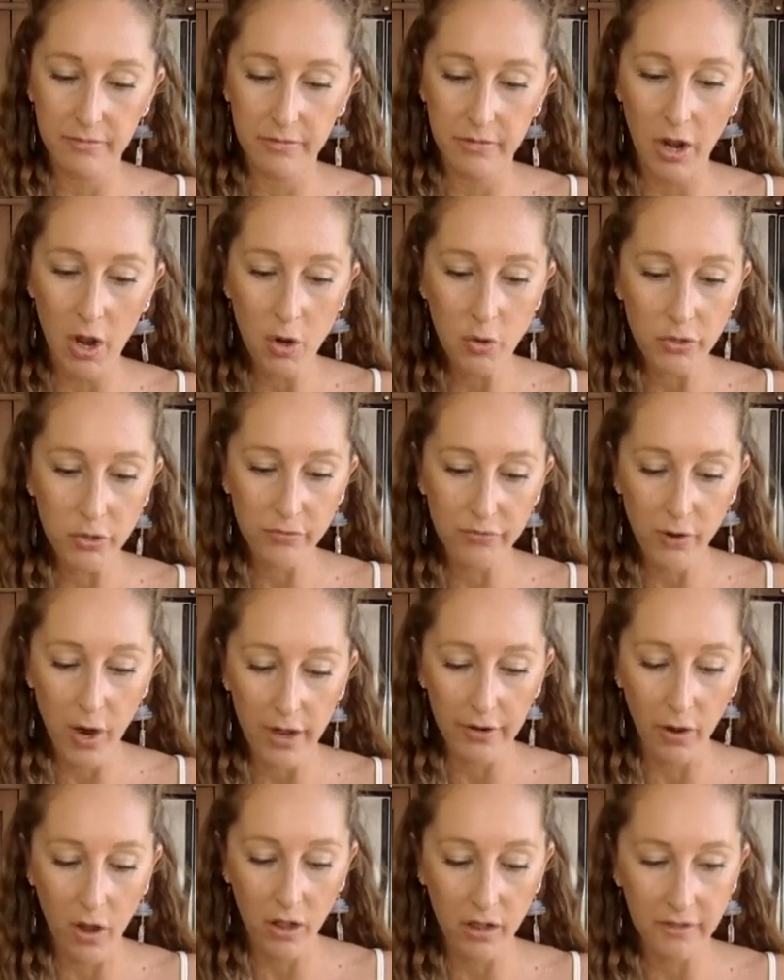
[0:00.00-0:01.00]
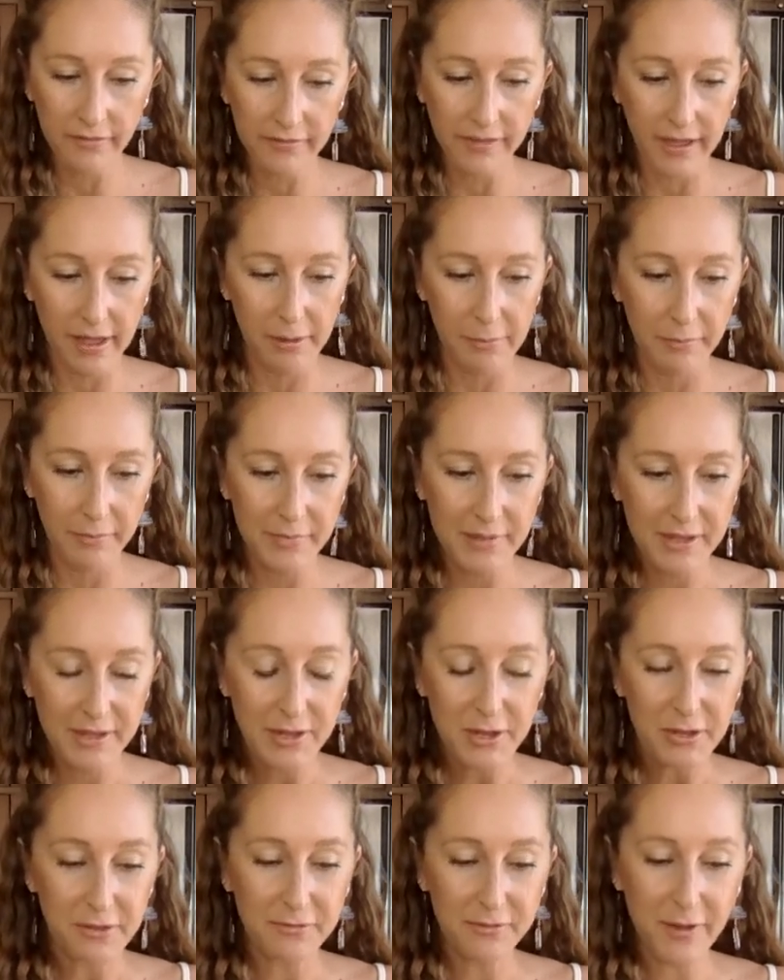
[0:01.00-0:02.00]
Oh, you've got all of them.
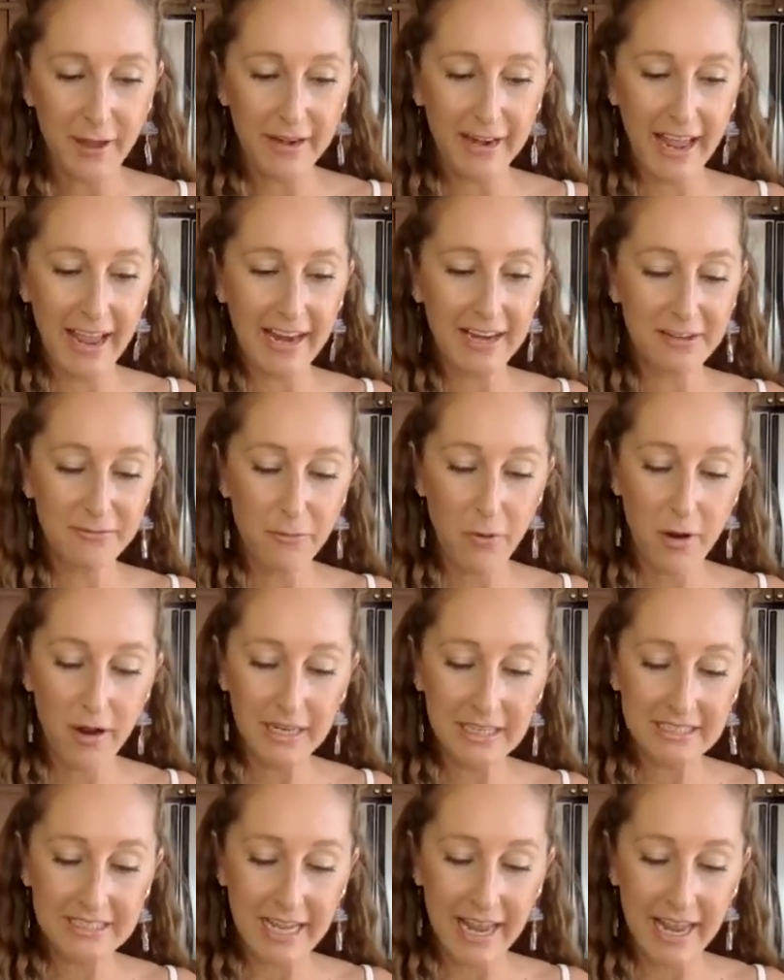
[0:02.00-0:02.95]
You've got Eight of Wands,